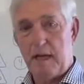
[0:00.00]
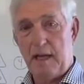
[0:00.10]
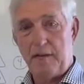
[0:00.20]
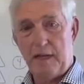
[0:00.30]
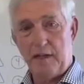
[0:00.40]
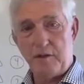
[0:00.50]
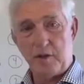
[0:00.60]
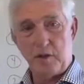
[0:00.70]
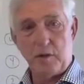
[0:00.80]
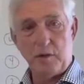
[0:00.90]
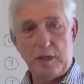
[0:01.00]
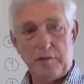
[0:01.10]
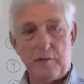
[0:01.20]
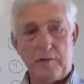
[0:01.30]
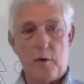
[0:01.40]
and then do
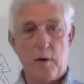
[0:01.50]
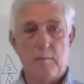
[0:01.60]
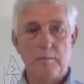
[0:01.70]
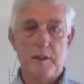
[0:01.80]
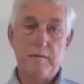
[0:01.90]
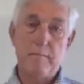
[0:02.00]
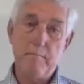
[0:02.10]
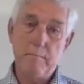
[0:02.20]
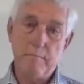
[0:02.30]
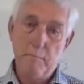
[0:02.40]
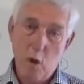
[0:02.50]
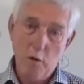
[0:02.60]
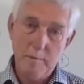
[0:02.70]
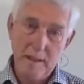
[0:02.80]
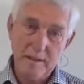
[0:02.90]
different forms of
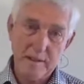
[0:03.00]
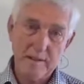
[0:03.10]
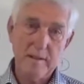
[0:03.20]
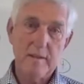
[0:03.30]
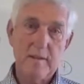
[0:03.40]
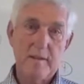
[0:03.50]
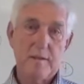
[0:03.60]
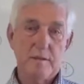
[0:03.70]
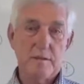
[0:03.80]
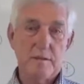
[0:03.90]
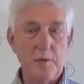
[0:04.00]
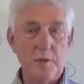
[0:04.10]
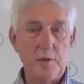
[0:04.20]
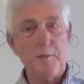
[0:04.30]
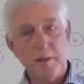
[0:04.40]
movement
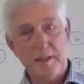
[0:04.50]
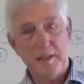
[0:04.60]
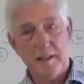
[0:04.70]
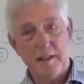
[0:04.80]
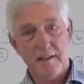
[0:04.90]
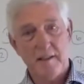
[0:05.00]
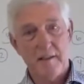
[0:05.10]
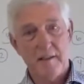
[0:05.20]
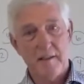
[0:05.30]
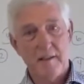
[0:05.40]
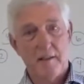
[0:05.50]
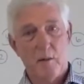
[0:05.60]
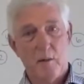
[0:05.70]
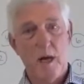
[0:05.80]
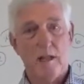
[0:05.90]
to the music
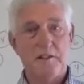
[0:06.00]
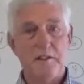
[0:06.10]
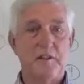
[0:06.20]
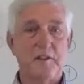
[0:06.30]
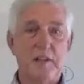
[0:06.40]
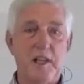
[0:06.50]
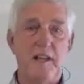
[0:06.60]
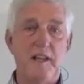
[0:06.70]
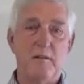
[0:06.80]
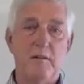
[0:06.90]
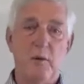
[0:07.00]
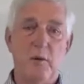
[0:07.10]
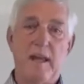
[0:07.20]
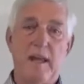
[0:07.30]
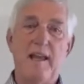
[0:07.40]
while associated
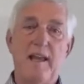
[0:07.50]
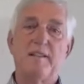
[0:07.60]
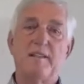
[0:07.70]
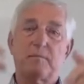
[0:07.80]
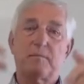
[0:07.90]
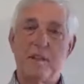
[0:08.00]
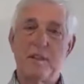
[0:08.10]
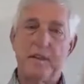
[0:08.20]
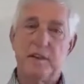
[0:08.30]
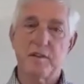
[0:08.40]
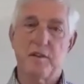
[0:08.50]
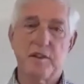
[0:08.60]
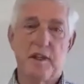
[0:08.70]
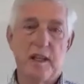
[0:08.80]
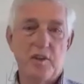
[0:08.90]
with a specific
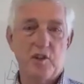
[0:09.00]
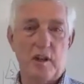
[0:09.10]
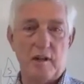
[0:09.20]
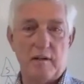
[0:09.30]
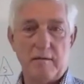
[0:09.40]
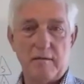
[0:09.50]
circulation.